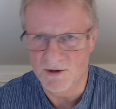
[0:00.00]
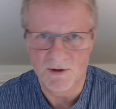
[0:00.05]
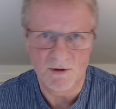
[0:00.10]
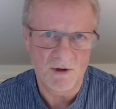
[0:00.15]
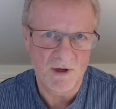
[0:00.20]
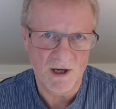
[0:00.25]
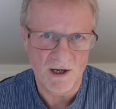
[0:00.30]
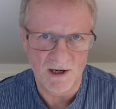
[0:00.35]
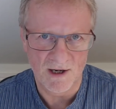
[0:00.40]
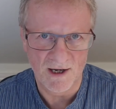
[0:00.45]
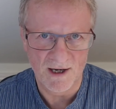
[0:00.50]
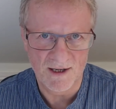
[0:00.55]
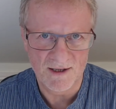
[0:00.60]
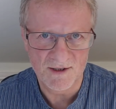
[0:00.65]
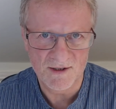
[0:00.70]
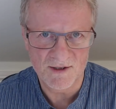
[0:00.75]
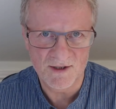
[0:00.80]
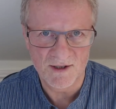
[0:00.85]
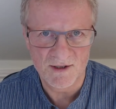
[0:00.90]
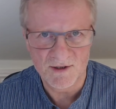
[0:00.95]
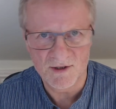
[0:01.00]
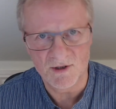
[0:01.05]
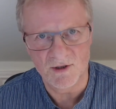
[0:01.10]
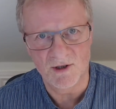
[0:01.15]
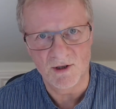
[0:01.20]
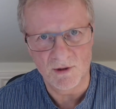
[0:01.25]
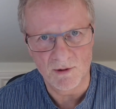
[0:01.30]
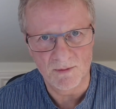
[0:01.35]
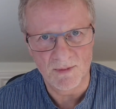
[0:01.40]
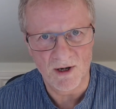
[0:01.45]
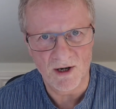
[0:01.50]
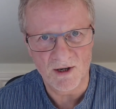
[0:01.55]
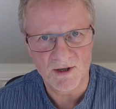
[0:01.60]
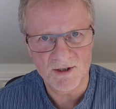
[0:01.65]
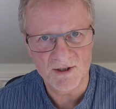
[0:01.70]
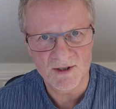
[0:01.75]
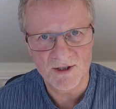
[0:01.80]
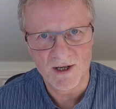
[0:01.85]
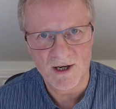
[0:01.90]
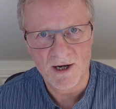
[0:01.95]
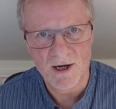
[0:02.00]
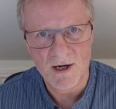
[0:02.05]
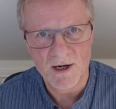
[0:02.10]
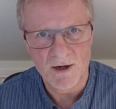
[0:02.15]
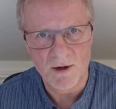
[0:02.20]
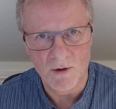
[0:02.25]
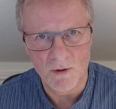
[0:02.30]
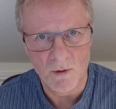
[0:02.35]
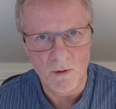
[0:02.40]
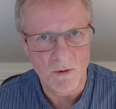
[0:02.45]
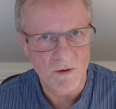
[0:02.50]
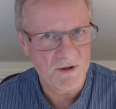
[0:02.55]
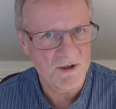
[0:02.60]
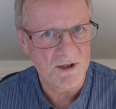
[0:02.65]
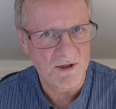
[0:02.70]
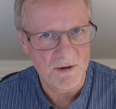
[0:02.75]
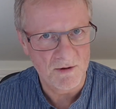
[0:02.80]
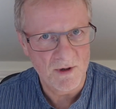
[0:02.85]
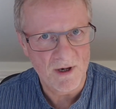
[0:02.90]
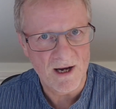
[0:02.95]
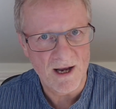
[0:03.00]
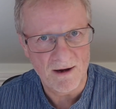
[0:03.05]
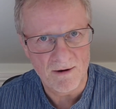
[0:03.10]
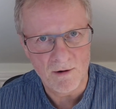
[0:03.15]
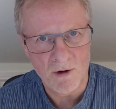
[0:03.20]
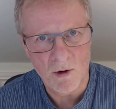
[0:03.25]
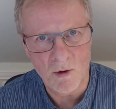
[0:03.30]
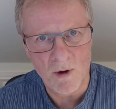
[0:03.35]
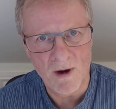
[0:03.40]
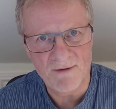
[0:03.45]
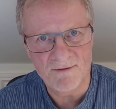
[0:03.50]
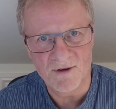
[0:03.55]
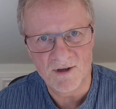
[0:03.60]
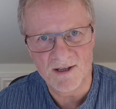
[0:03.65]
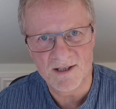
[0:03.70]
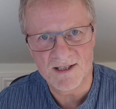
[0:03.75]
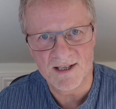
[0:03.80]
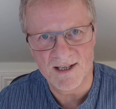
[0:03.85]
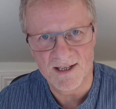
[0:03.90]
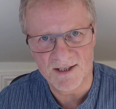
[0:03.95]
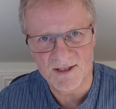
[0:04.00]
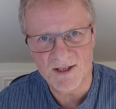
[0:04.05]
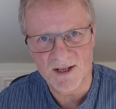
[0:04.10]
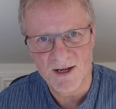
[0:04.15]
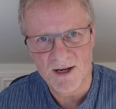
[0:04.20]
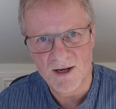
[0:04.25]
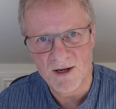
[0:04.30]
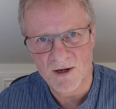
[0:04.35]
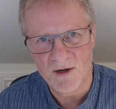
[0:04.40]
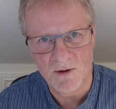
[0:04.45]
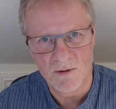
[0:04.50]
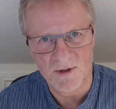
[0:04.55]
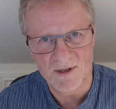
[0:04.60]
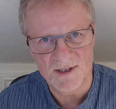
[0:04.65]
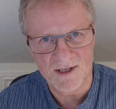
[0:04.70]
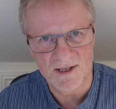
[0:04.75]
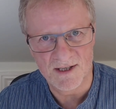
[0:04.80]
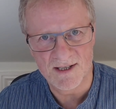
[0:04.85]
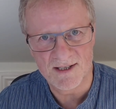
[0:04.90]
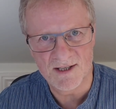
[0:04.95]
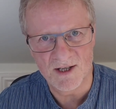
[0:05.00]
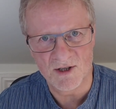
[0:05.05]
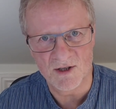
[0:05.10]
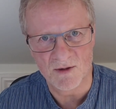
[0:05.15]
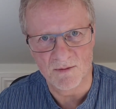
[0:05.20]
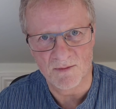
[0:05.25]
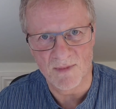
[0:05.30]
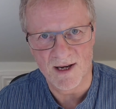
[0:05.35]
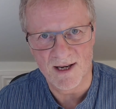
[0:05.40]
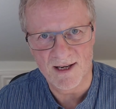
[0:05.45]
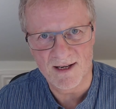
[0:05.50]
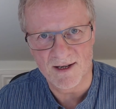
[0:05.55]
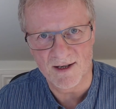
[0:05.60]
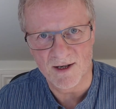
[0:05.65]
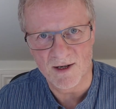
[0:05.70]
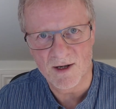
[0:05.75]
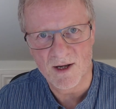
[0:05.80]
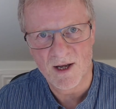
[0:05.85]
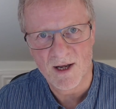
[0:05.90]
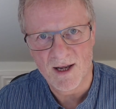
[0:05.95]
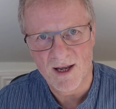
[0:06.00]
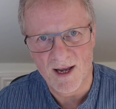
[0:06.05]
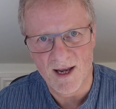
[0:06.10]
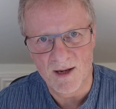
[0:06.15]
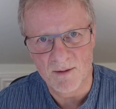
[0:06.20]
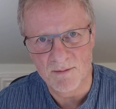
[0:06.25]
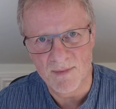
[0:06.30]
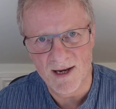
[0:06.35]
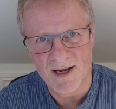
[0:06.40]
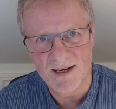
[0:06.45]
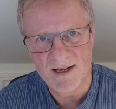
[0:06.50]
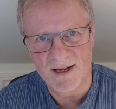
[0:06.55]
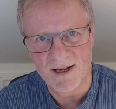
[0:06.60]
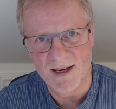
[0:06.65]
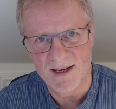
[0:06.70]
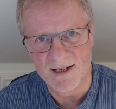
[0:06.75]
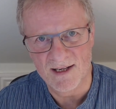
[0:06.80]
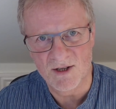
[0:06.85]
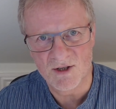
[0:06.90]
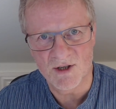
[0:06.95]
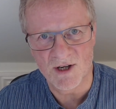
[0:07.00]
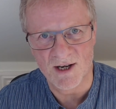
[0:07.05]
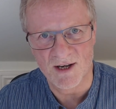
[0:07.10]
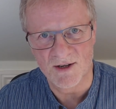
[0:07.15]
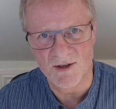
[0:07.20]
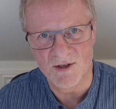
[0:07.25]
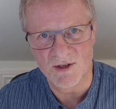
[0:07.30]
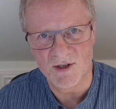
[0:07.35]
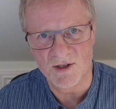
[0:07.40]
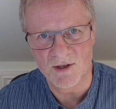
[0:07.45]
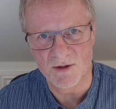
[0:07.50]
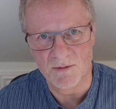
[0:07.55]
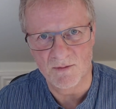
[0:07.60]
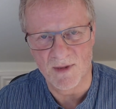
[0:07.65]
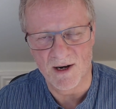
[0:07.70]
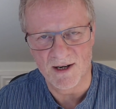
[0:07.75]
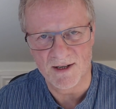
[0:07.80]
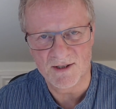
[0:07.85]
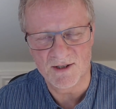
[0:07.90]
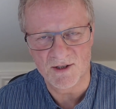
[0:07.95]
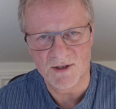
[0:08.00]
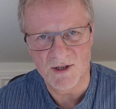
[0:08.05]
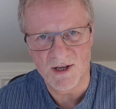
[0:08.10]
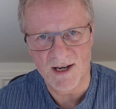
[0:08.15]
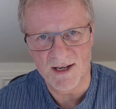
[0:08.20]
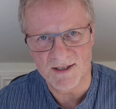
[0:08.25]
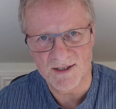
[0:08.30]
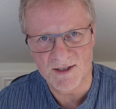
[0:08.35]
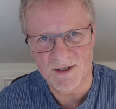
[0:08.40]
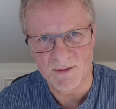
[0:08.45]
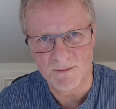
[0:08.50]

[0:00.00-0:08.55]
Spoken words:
client, to your boss, or to whoever it is who is the decision maker in making any changes you might suggest.